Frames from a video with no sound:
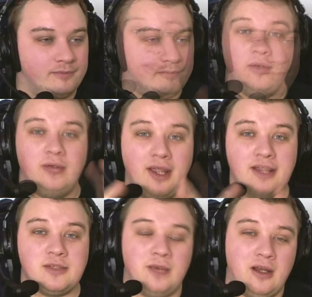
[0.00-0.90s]
Okay,
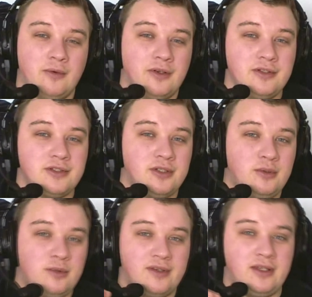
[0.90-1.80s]
so we're now on
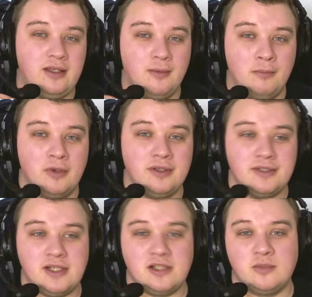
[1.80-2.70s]
to the modern
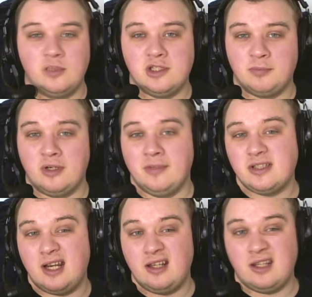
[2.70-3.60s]
section, which is pretty
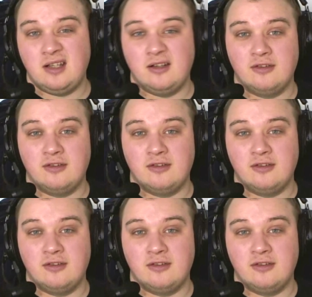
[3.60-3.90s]
much anything